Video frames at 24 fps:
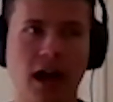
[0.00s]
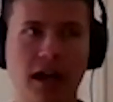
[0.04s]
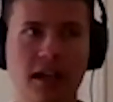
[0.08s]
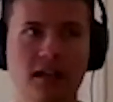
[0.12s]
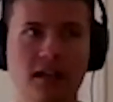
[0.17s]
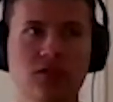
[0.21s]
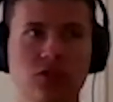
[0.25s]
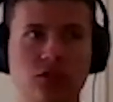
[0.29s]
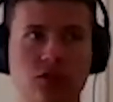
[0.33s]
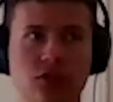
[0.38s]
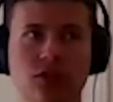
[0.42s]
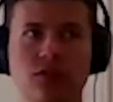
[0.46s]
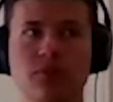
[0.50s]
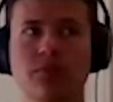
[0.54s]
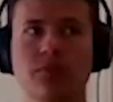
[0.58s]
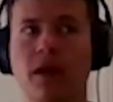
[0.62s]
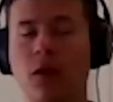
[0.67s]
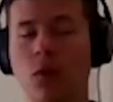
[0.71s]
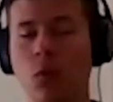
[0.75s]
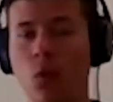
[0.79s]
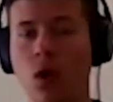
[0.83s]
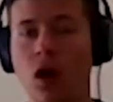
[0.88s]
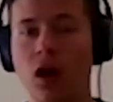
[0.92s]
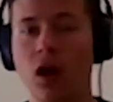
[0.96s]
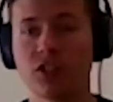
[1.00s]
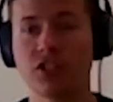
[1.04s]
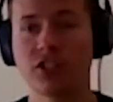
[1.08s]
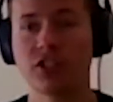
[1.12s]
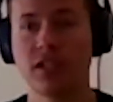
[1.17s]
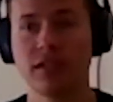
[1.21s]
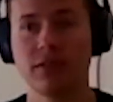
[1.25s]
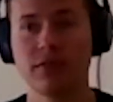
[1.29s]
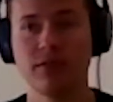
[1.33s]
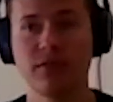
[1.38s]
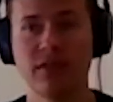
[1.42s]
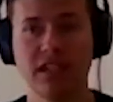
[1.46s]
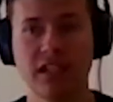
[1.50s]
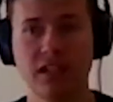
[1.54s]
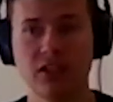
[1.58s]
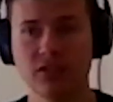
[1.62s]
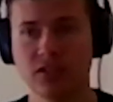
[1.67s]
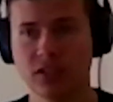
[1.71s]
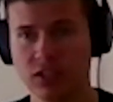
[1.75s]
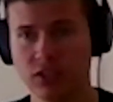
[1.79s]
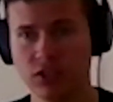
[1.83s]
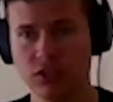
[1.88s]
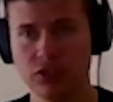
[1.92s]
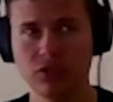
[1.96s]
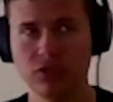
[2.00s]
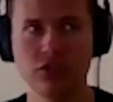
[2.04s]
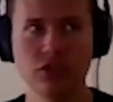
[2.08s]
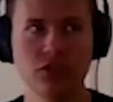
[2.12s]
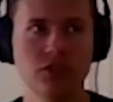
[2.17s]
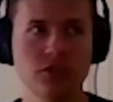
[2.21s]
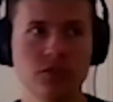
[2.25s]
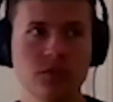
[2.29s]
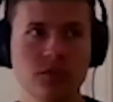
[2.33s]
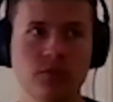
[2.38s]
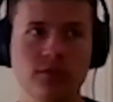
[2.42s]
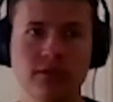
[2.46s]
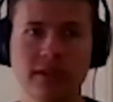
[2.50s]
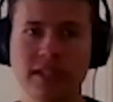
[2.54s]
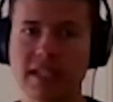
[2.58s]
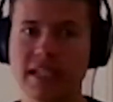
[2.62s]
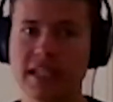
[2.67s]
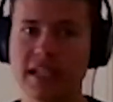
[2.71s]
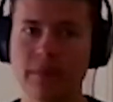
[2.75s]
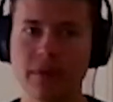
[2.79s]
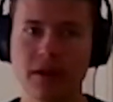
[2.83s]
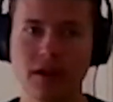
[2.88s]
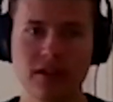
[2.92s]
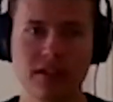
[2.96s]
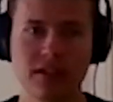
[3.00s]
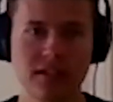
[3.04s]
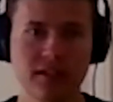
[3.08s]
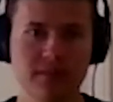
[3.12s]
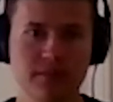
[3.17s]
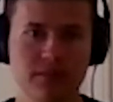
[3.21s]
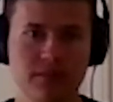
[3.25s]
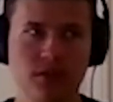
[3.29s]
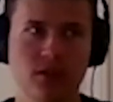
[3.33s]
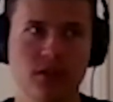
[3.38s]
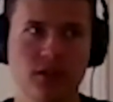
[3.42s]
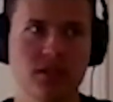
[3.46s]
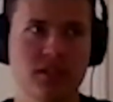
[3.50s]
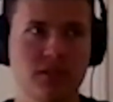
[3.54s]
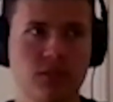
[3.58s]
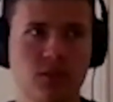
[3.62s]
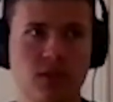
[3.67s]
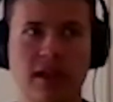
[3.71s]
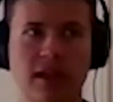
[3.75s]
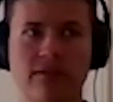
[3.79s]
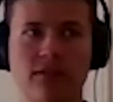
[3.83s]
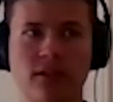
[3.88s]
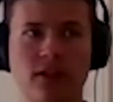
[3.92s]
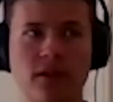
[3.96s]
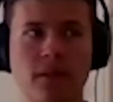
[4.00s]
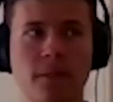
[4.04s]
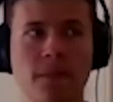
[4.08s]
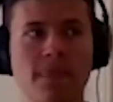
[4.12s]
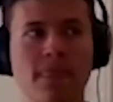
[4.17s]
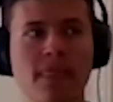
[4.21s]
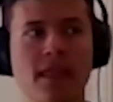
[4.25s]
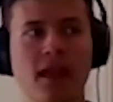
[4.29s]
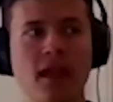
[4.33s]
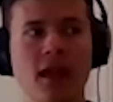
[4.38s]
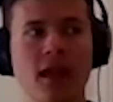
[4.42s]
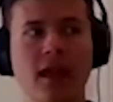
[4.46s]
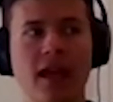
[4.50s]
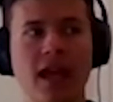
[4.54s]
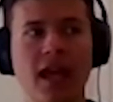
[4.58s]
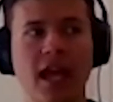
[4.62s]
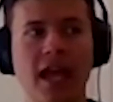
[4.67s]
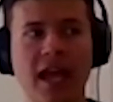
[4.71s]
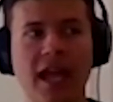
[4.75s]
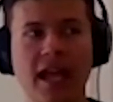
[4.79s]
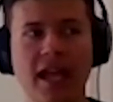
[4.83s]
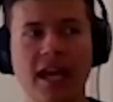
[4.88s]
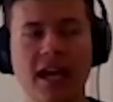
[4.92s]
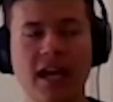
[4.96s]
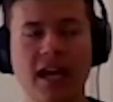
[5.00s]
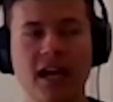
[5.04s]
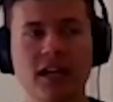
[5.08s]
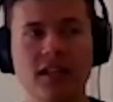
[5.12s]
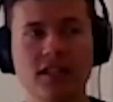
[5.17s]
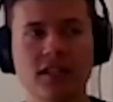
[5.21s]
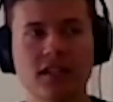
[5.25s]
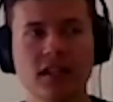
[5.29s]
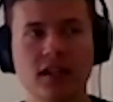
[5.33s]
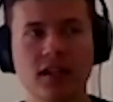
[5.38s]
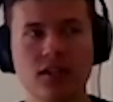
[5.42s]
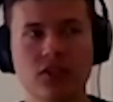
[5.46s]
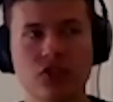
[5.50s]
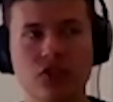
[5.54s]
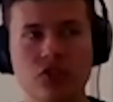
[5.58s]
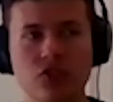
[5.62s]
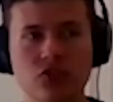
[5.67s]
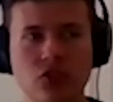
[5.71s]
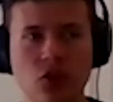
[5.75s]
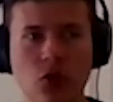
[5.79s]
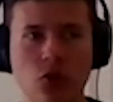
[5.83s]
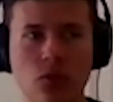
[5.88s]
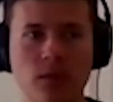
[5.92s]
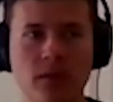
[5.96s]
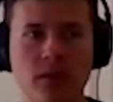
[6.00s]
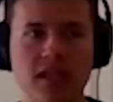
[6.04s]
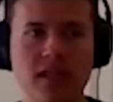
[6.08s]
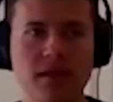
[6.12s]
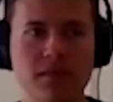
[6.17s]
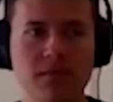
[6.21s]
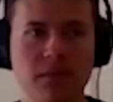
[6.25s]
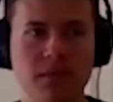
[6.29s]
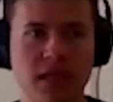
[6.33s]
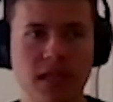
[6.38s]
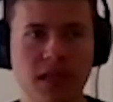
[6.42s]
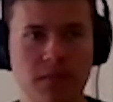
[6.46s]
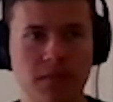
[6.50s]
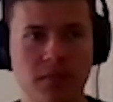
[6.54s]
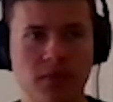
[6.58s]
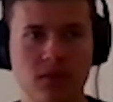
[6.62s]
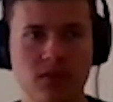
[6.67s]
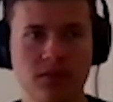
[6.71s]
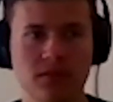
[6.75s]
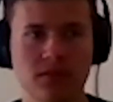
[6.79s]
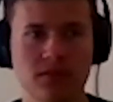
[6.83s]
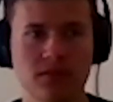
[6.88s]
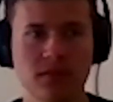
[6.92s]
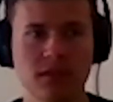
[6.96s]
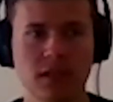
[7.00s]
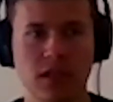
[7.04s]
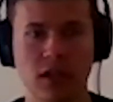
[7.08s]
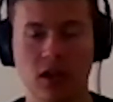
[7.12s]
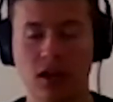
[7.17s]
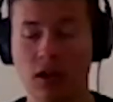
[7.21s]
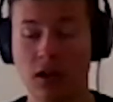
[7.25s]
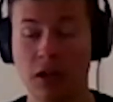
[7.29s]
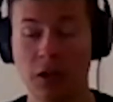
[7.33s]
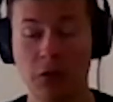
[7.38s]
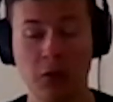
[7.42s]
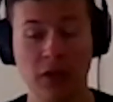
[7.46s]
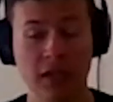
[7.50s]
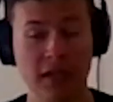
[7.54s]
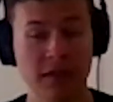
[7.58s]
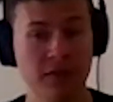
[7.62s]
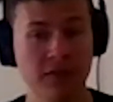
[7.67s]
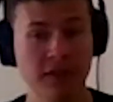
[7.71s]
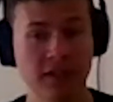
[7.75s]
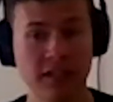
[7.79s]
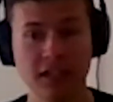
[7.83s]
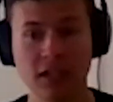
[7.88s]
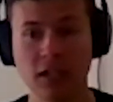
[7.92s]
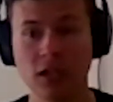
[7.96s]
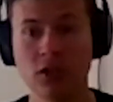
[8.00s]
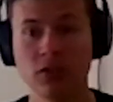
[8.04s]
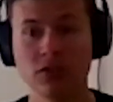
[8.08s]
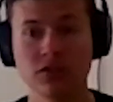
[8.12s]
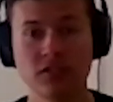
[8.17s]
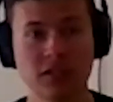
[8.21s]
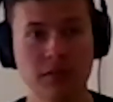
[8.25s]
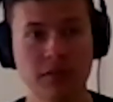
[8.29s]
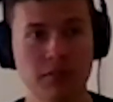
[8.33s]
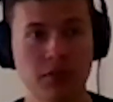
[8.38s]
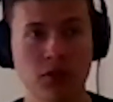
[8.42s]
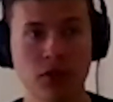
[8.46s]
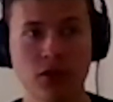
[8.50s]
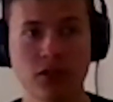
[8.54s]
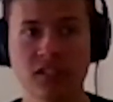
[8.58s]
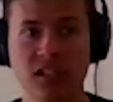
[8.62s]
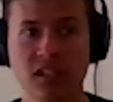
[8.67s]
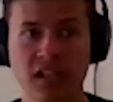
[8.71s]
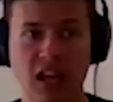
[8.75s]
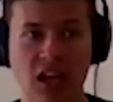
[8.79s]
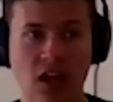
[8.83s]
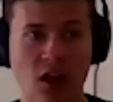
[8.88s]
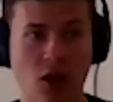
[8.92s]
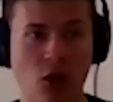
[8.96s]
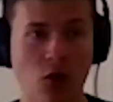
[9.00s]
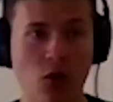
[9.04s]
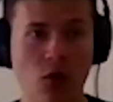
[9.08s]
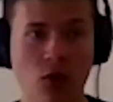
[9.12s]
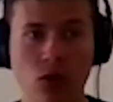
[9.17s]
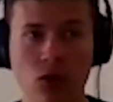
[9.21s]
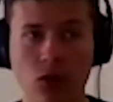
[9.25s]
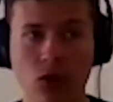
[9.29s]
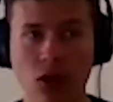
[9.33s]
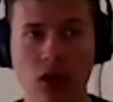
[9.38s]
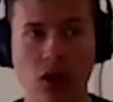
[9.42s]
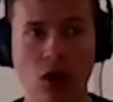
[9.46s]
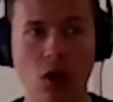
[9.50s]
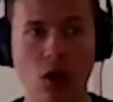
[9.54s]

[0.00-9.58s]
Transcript: learned by watching videos on YouTube, reading about it in books and whatever. And so many people in videos and books and all